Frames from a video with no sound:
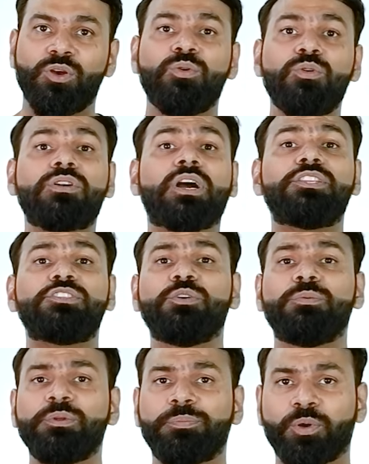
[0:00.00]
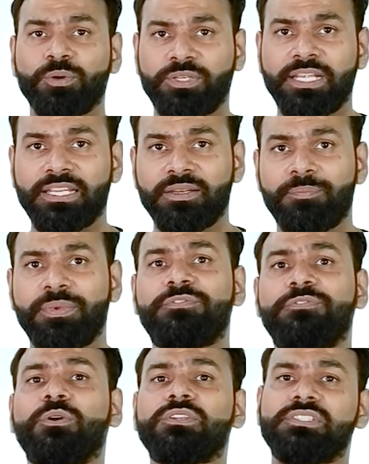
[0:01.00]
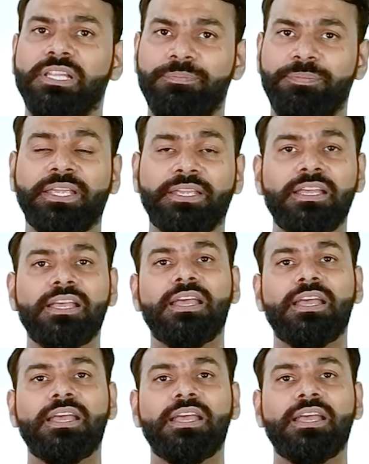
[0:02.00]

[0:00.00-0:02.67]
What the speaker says: who consumed protein before sleeping